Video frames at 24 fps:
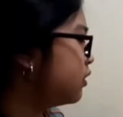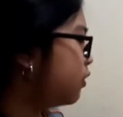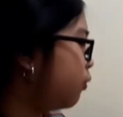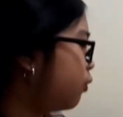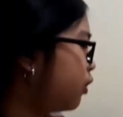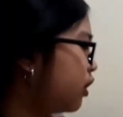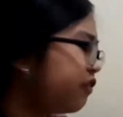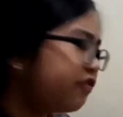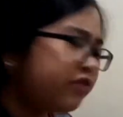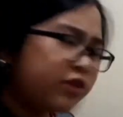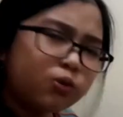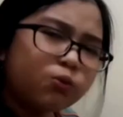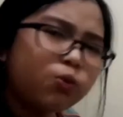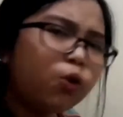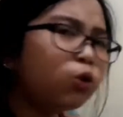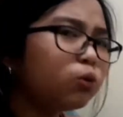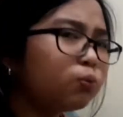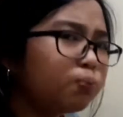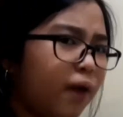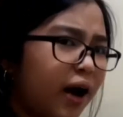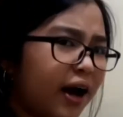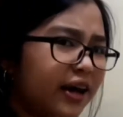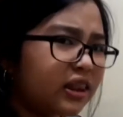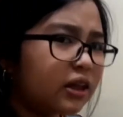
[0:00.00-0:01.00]
Or if you
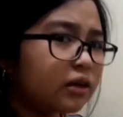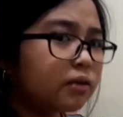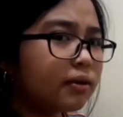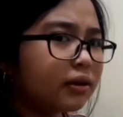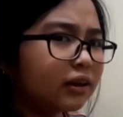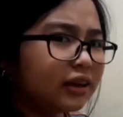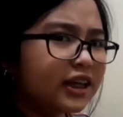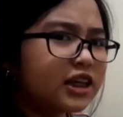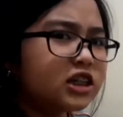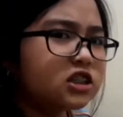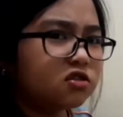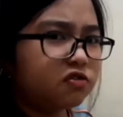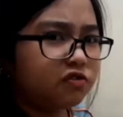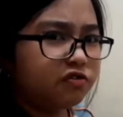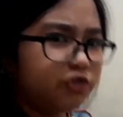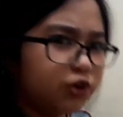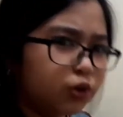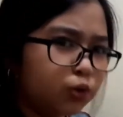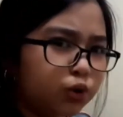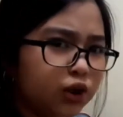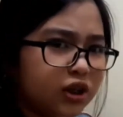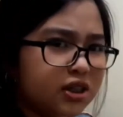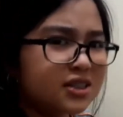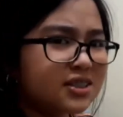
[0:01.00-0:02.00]
won't buy them, at least
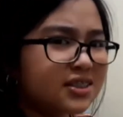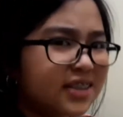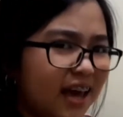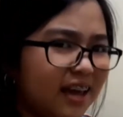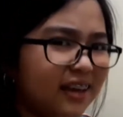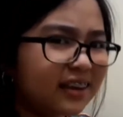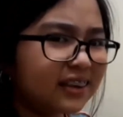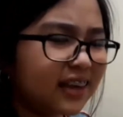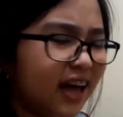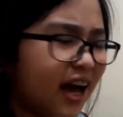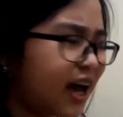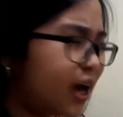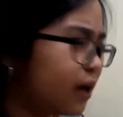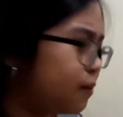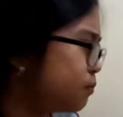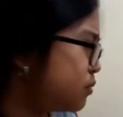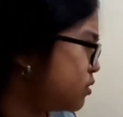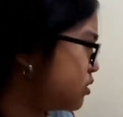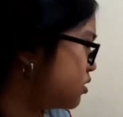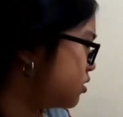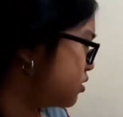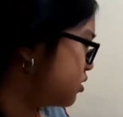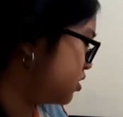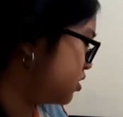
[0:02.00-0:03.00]
view this 10 times.